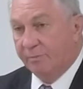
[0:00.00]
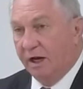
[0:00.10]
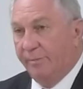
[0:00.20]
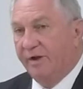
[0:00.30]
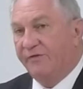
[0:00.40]
But
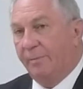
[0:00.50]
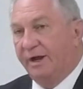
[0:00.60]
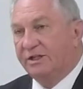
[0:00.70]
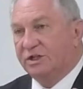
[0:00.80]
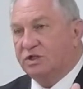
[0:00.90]
let me, if I
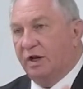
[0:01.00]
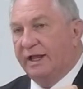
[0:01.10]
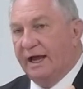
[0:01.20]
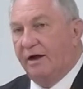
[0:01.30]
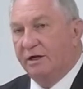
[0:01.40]
may, just
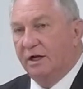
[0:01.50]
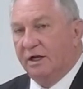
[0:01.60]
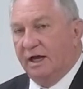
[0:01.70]
lay out